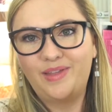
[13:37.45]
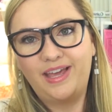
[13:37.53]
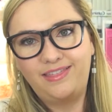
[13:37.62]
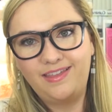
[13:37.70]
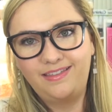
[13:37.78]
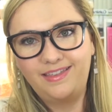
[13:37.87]
I
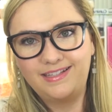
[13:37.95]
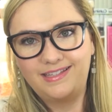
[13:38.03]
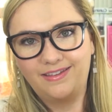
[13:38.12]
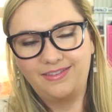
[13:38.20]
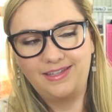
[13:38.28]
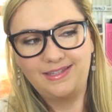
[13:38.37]
think they
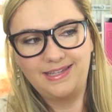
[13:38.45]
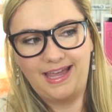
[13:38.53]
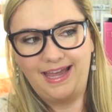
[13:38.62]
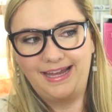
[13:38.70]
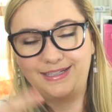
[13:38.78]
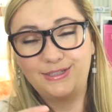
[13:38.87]
sell this
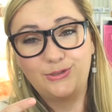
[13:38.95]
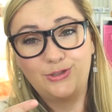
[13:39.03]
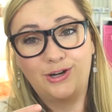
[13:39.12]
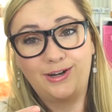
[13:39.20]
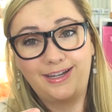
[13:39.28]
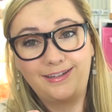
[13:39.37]
at
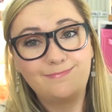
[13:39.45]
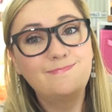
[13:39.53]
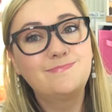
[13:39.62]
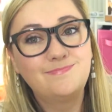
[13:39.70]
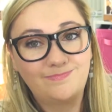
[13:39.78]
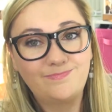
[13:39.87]
Target.
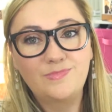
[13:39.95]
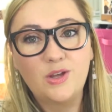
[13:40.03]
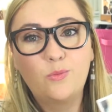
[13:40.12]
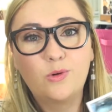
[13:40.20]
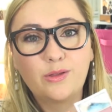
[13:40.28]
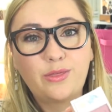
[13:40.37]

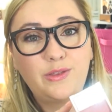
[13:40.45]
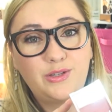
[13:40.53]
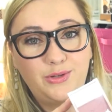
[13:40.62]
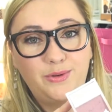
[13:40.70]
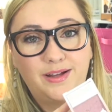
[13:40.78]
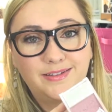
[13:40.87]
Worth the
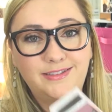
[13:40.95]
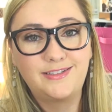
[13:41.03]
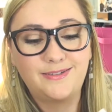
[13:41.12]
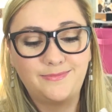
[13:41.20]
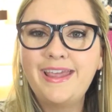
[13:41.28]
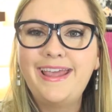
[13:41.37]
$2.
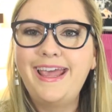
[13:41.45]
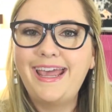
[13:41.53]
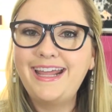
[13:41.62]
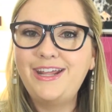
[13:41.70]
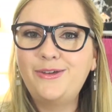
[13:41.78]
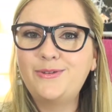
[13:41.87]

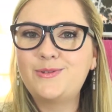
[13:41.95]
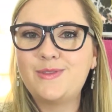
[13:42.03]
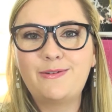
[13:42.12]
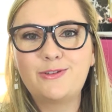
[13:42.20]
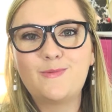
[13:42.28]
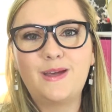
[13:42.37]
Anywho, so
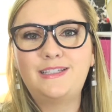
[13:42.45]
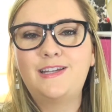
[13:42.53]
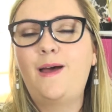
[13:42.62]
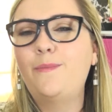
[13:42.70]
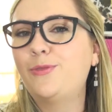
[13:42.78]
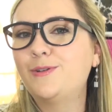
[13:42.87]
that was my
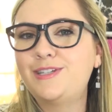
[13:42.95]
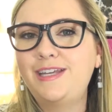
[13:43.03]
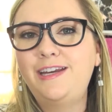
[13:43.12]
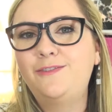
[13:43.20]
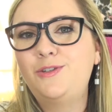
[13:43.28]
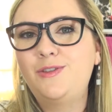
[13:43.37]
top
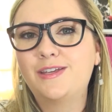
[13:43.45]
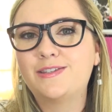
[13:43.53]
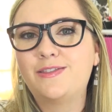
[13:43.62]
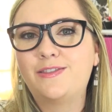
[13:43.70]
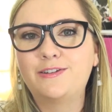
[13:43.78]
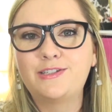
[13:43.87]
13 of
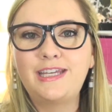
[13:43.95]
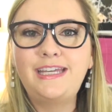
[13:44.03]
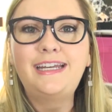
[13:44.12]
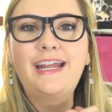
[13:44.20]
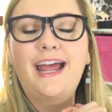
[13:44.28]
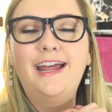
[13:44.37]
2013.
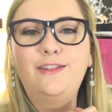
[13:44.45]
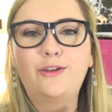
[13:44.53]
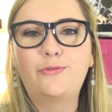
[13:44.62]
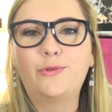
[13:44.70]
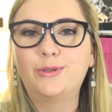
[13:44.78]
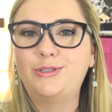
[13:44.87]
I
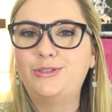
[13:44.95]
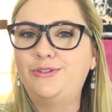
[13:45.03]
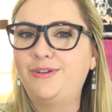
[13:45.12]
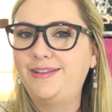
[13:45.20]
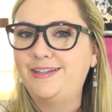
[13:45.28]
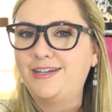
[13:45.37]
look forward to
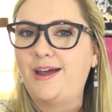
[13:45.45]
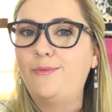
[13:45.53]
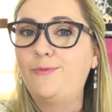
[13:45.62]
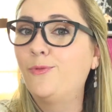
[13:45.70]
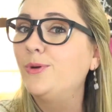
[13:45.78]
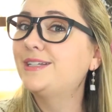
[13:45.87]
doing the
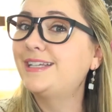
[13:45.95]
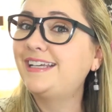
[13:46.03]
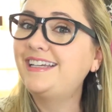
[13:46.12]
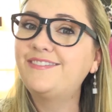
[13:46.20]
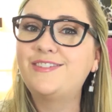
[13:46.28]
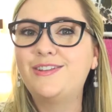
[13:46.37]
top
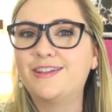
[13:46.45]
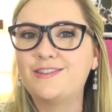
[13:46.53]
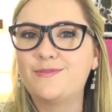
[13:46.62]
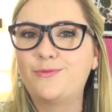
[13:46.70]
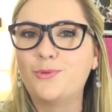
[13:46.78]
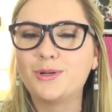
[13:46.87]
14 of
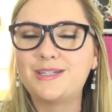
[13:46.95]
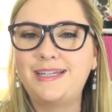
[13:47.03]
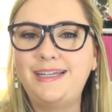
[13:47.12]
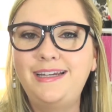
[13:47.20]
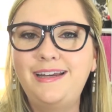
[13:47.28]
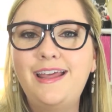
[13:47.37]

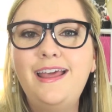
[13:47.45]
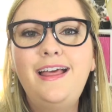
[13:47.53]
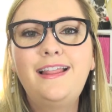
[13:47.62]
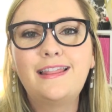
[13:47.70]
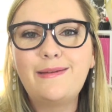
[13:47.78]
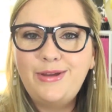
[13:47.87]
2014.
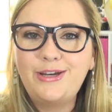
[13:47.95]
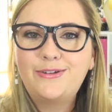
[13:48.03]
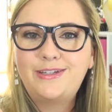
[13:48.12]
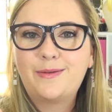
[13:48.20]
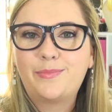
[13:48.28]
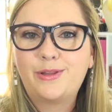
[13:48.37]
Let me
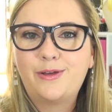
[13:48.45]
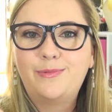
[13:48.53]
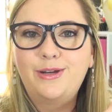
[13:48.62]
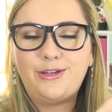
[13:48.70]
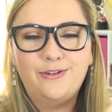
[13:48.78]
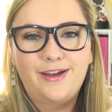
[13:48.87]
know down below
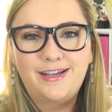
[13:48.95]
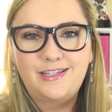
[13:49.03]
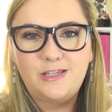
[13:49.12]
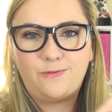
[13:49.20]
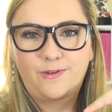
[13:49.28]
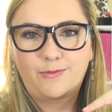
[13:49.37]
what your
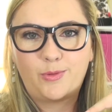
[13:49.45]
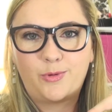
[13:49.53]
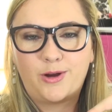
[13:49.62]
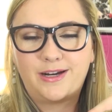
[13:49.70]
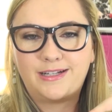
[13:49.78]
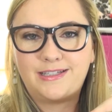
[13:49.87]
guys' favorite
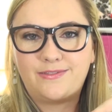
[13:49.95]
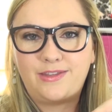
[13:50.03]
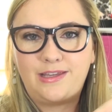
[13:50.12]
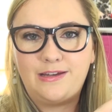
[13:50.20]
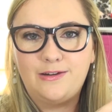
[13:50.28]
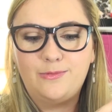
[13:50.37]
products of
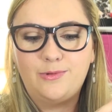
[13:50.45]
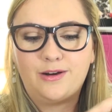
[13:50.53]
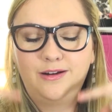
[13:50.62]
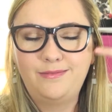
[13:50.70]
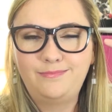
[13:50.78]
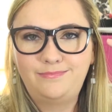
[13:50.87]
the year
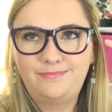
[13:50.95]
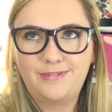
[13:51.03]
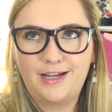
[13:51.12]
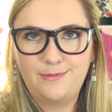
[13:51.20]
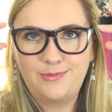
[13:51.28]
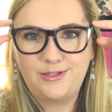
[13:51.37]
were.
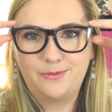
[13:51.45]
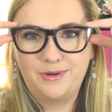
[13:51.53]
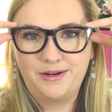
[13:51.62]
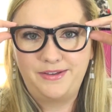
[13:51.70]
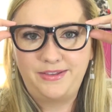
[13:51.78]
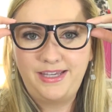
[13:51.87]
I'm still
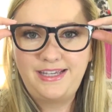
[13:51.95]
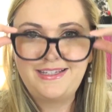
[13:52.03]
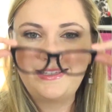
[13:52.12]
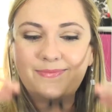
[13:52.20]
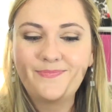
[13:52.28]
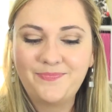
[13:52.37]
wearing
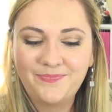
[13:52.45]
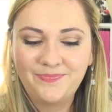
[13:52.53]
these.